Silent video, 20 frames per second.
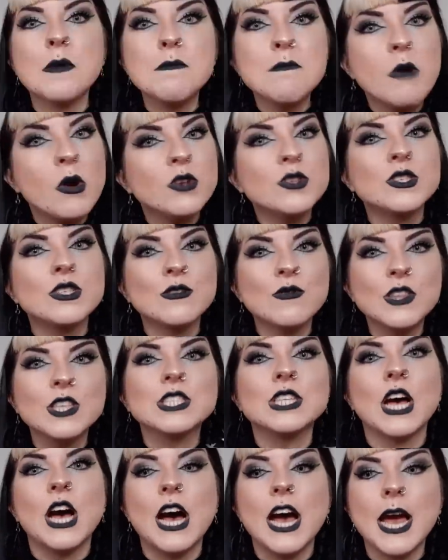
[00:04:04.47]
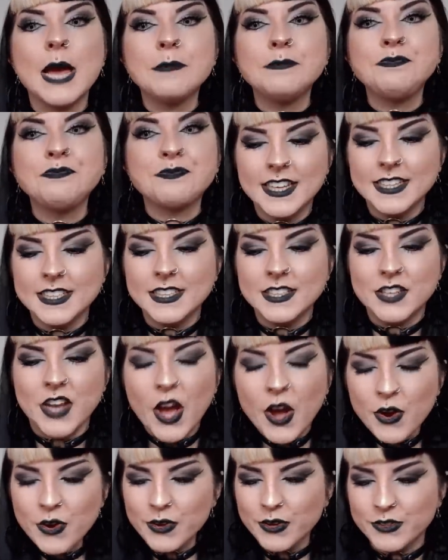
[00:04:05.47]
most of the time,
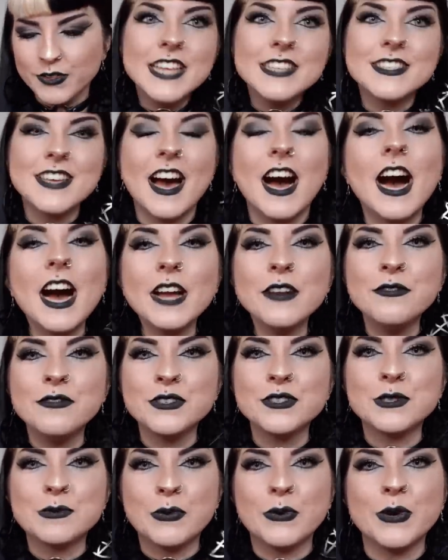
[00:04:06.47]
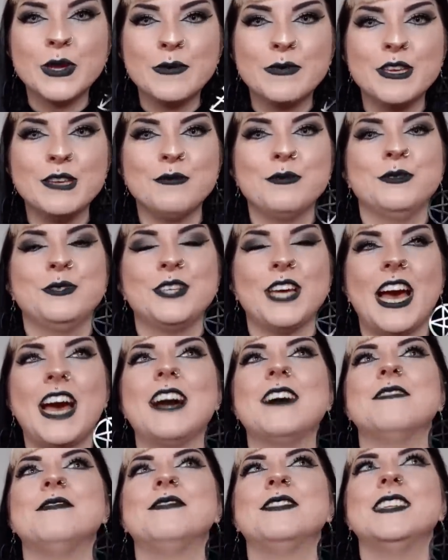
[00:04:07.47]
no. It's hard for sporty people to
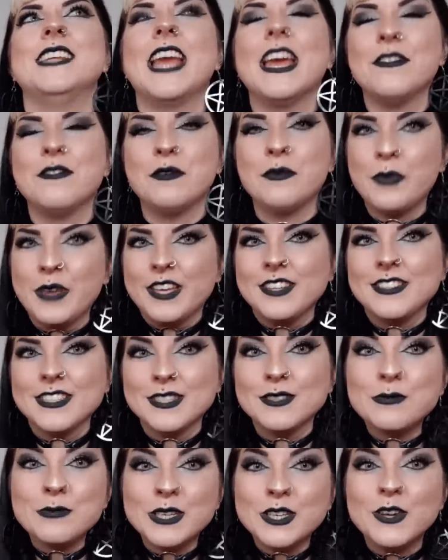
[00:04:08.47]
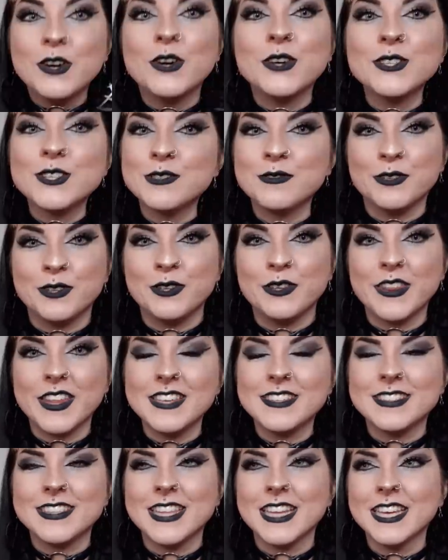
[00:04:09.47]
have navel piercings because of all of
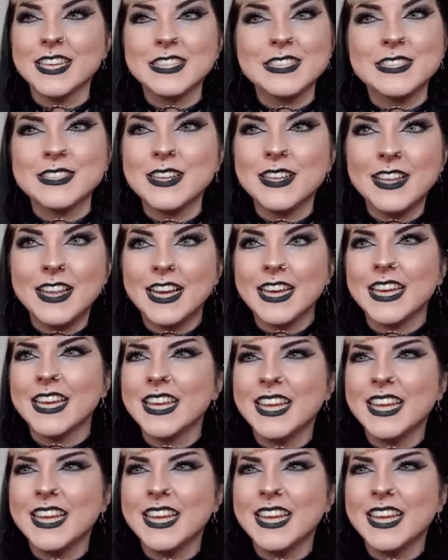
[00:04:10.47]
these things. So like,